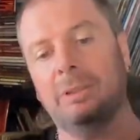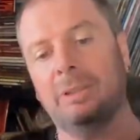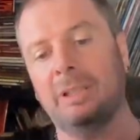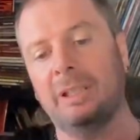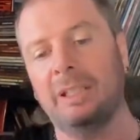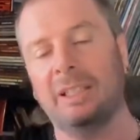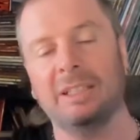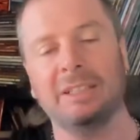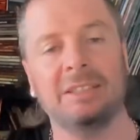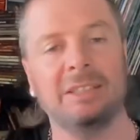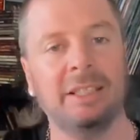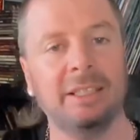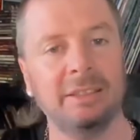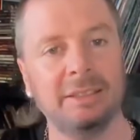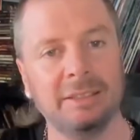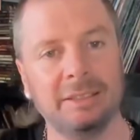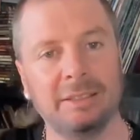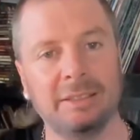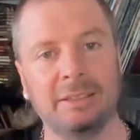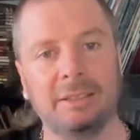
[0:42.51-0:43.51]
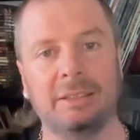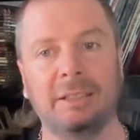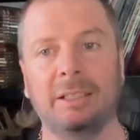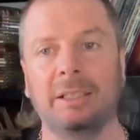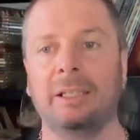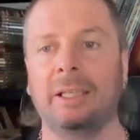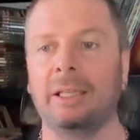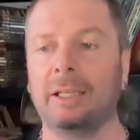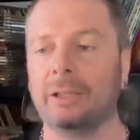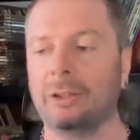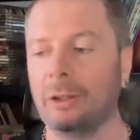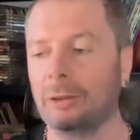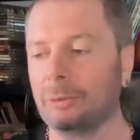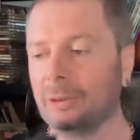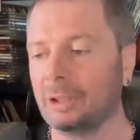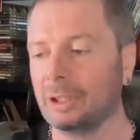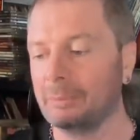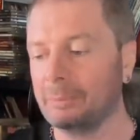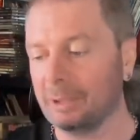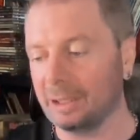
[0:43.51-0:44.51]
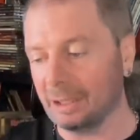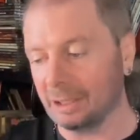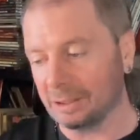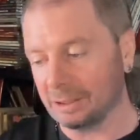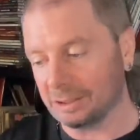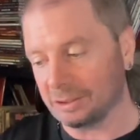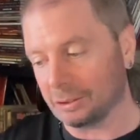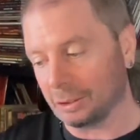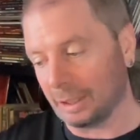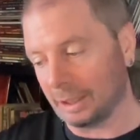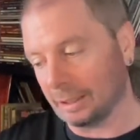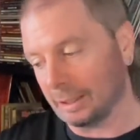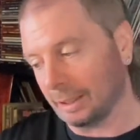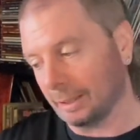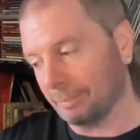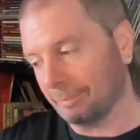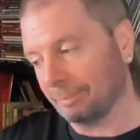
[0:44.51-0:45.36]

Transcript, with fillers: INXS. And it got really big in Australia.